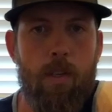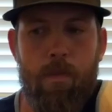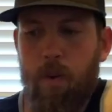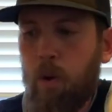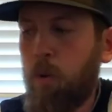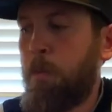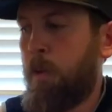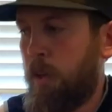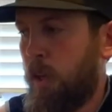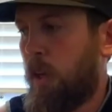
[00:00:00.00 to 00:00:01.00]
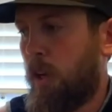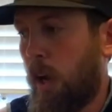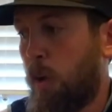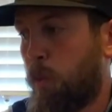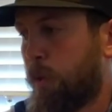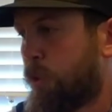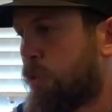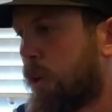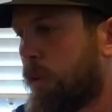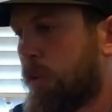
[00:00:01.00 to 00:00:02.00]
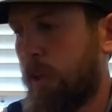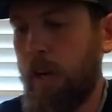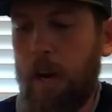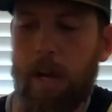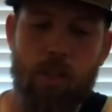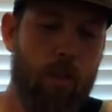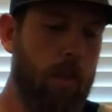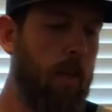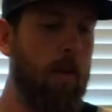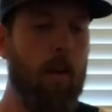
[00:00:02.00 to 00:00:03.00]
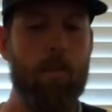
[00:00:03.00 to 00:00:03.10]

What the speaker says: to foam, I really struggled, and it actually,